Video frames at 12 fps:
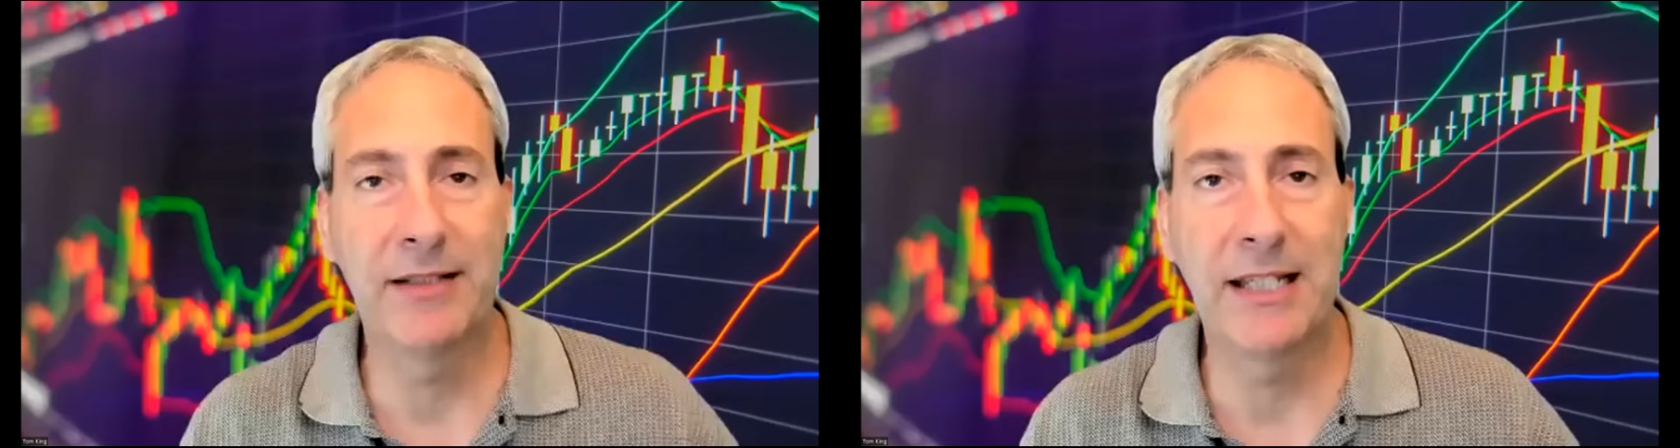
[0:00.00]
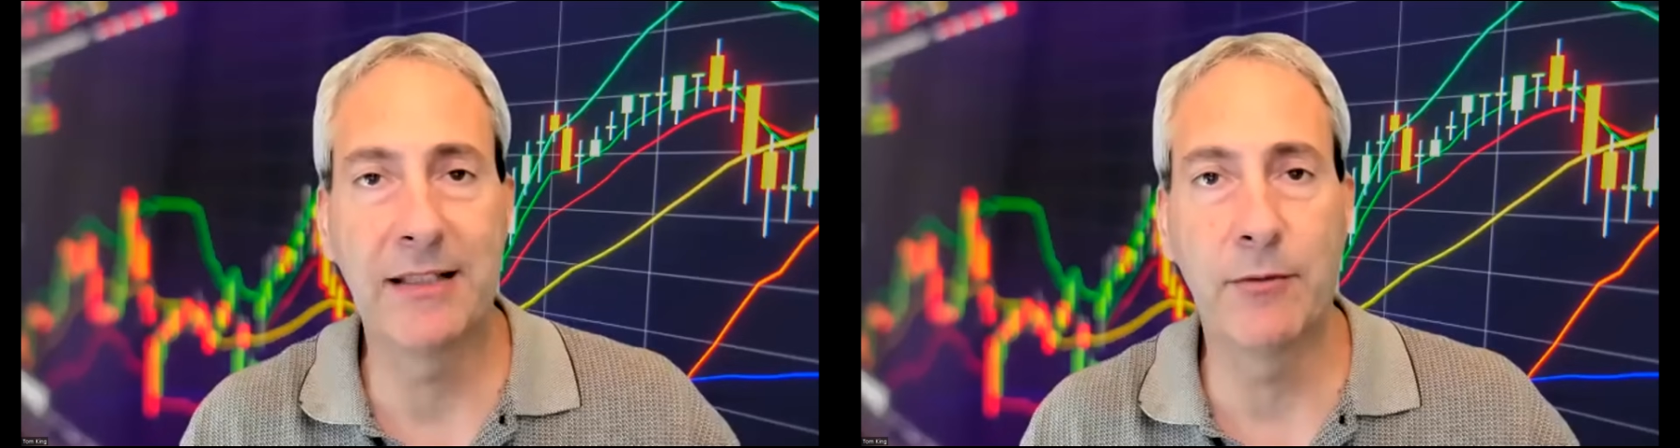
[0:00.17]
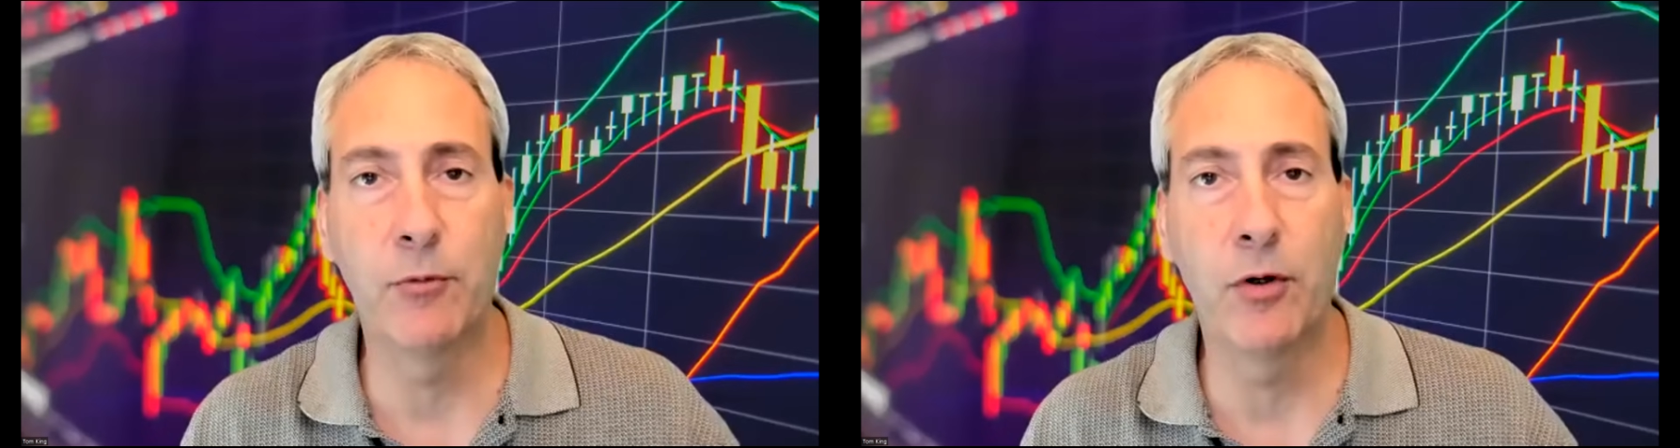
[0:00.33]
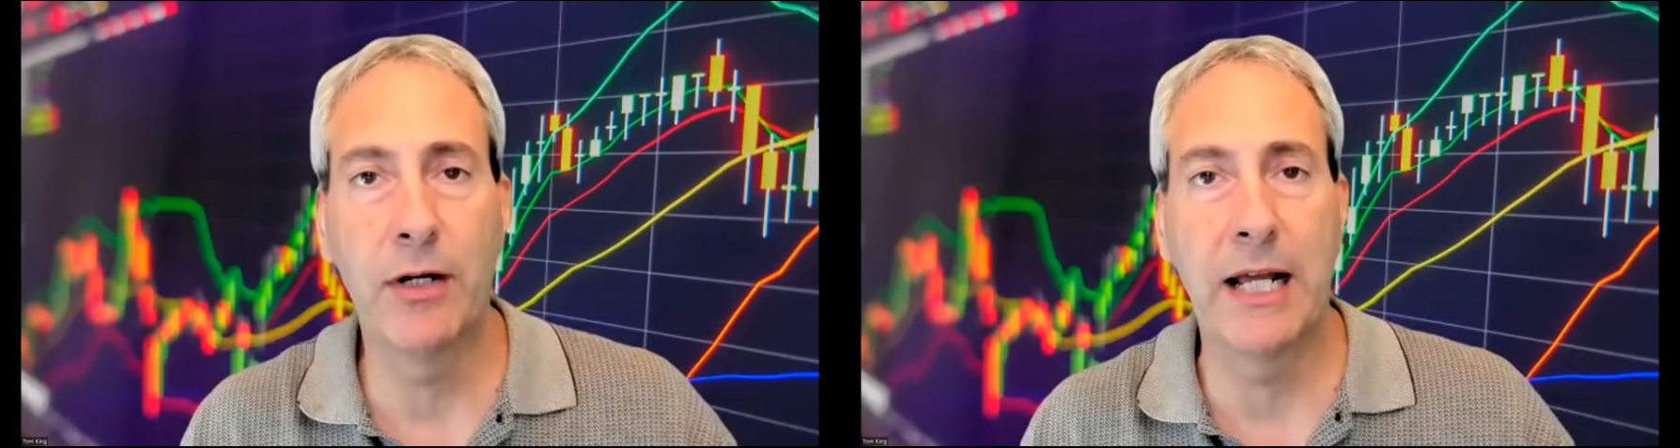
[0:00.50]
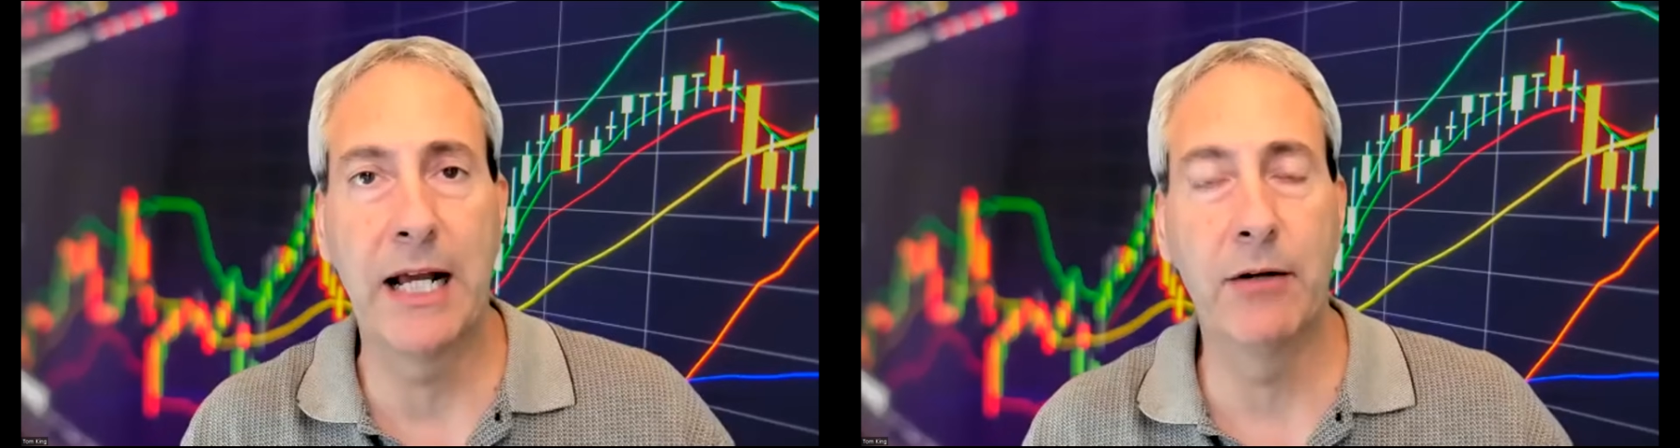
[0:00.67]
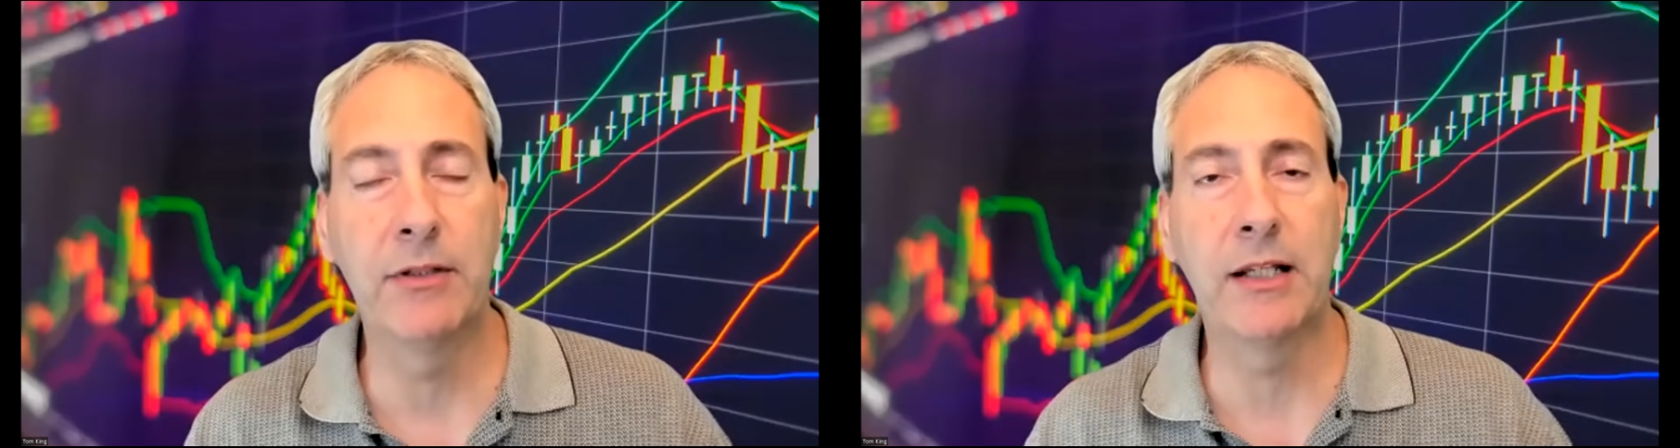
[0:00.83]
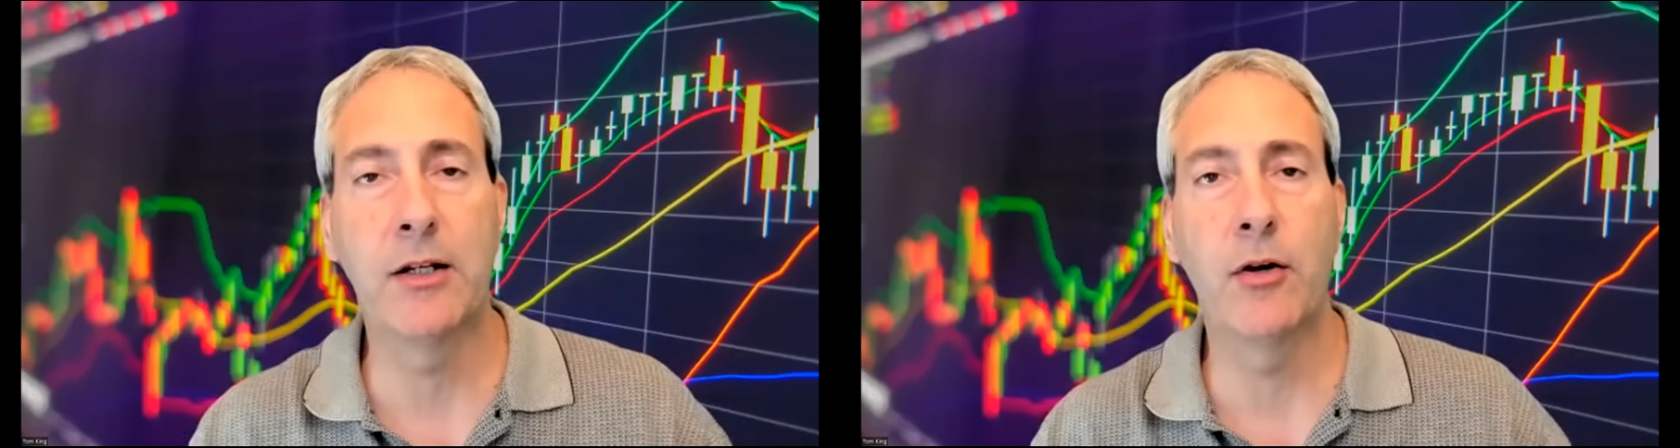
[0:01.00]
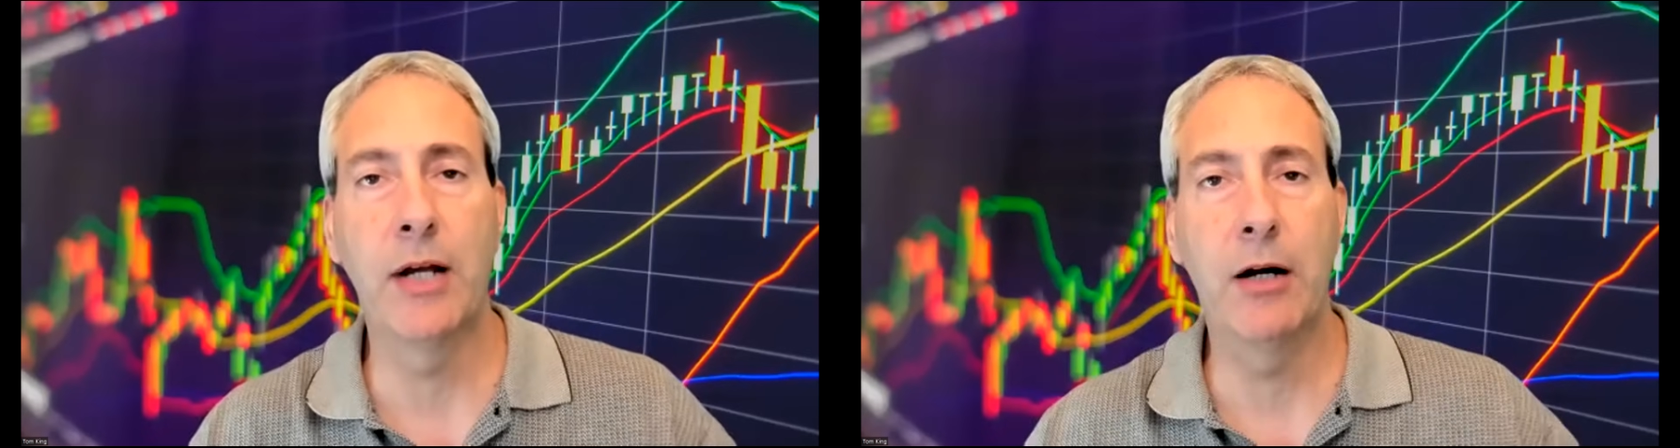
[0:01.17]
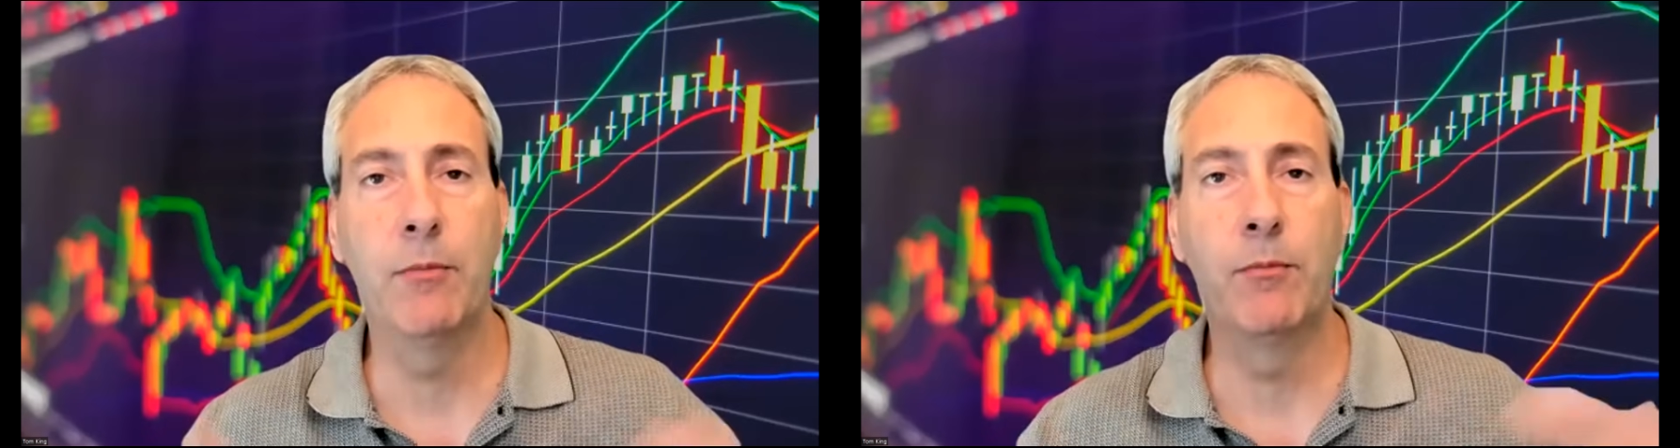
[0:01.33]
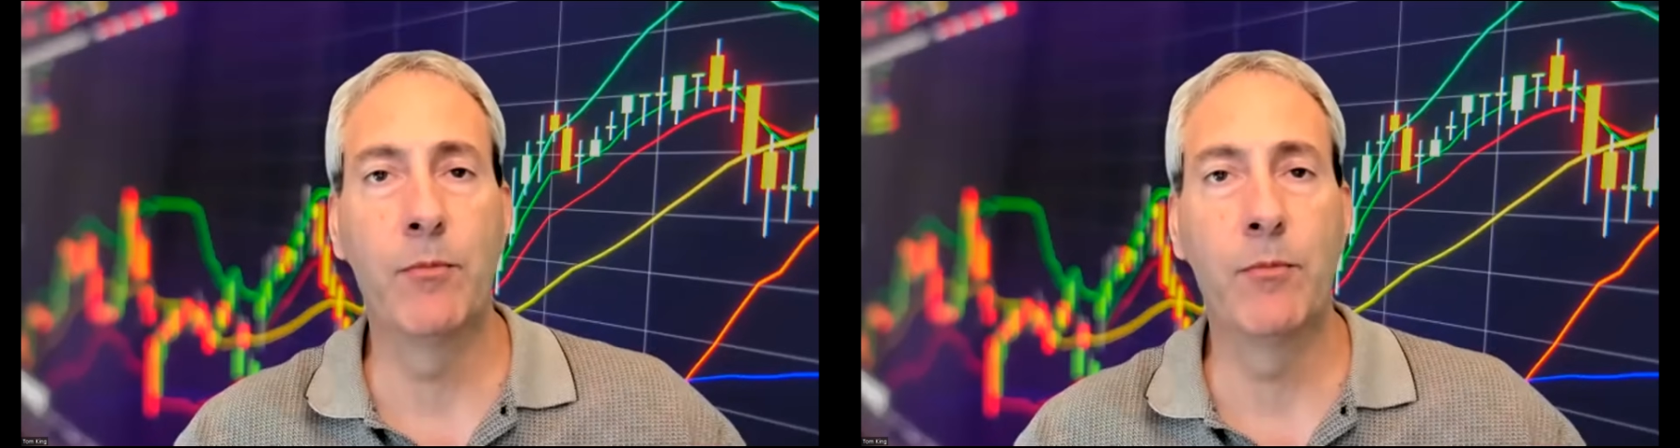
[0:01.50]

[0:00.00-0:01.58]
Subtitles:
get the word out to go help